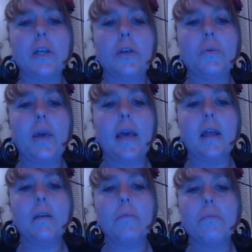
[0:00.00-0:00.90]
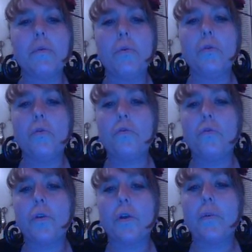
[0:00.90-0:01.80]
you can move
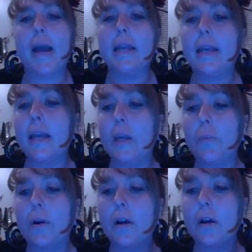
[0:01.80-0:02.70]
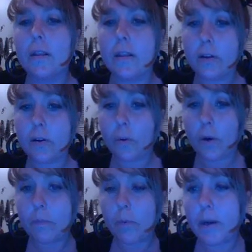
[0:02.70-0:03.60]
your writing anywhere on the
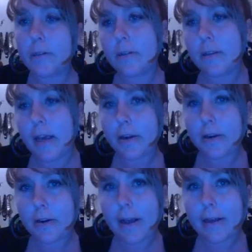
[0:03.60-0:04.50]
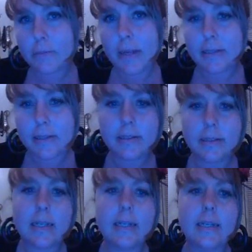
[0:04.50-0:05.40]
corkboard so that your classmates can
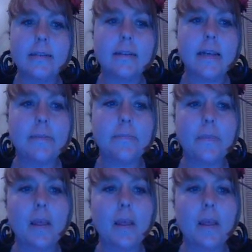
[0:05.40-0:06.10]
see it easily.